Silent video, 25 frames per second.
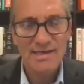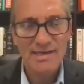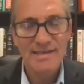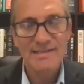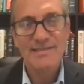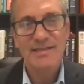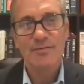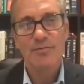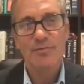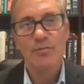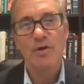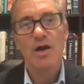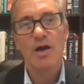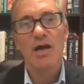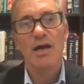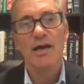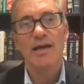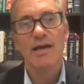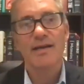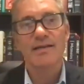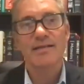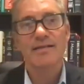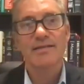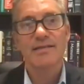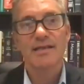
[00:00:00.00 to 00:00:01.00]
And I said, Why?
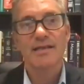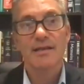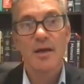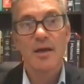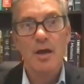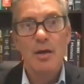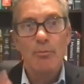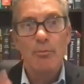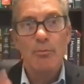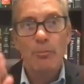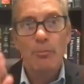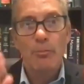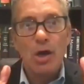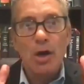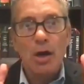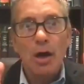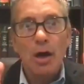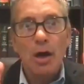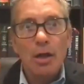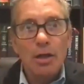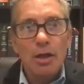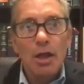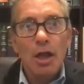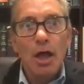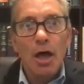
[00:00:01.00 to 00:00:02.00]
And he said,
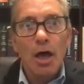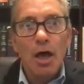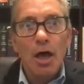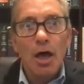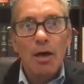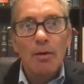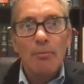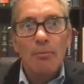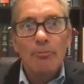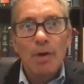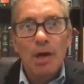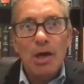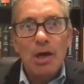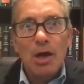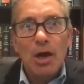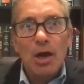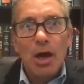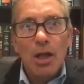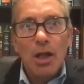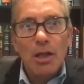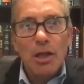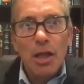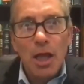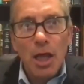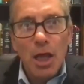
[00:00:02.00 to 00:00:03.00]
McCullough,
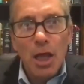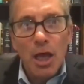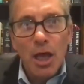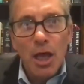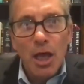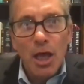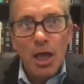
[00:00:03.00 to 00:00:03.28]
McCullough.